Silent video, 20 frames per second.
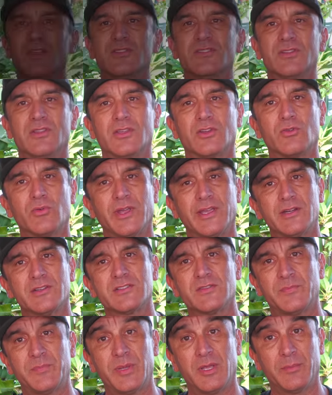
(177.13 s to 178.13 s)
So the
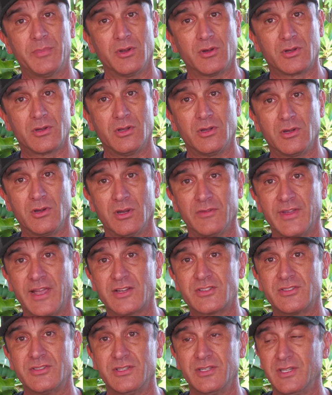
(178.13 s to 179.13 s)
creators of Pit Barrel Cooker have
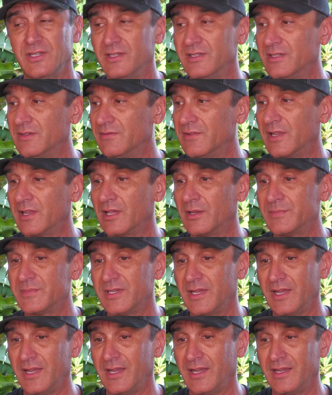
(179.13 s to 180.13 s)
actually
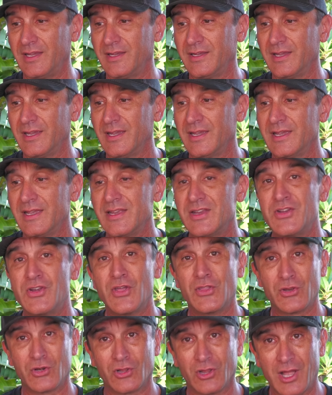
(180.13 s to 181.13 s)
developed a,
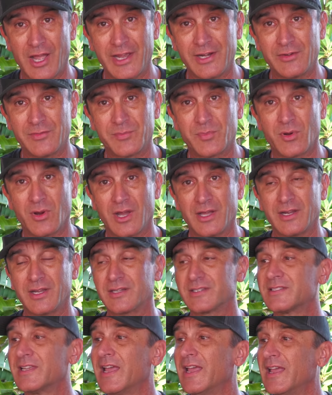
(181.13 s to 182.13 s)
another line of
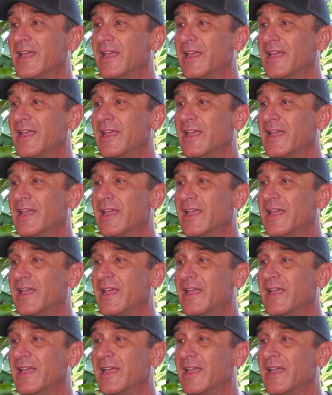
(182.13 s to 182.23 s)
products,